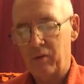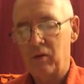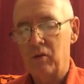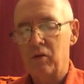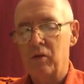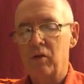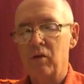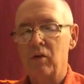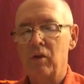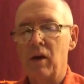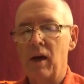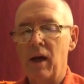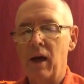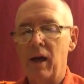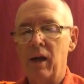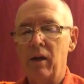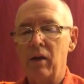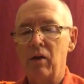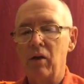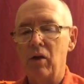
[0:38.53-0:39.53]
you do
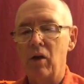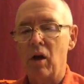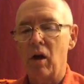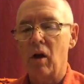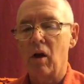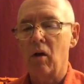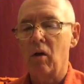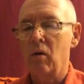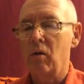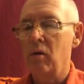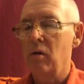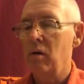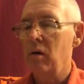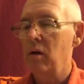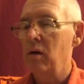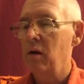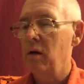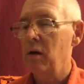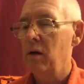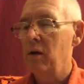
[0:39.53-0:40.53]
not know
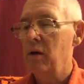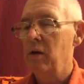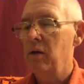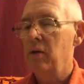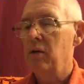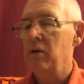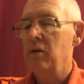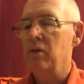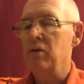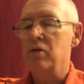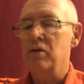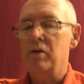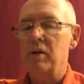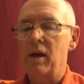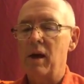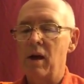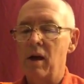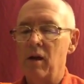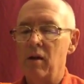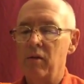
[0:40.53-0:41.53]

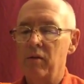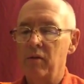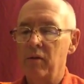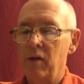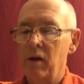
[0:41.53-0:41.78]
yourself